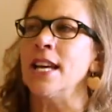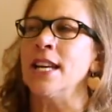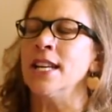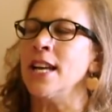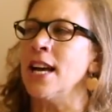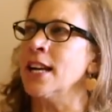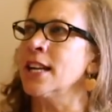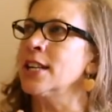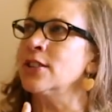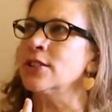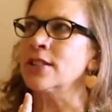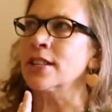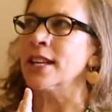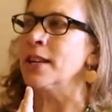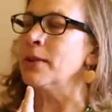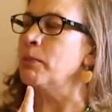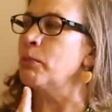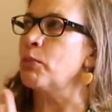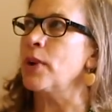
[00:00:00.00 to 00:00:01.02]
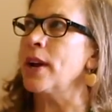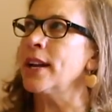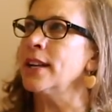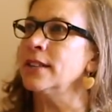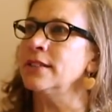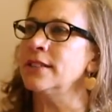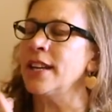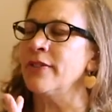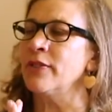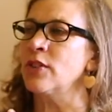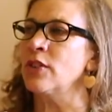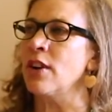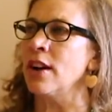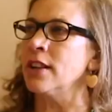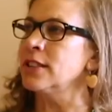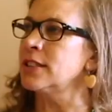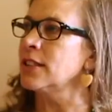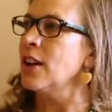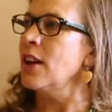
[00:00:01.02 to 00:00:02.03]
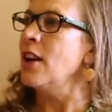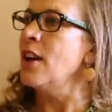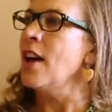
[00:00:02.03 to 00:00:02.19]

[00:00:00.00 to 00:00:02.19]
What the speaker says: and young girls are getting pregnant to have grants.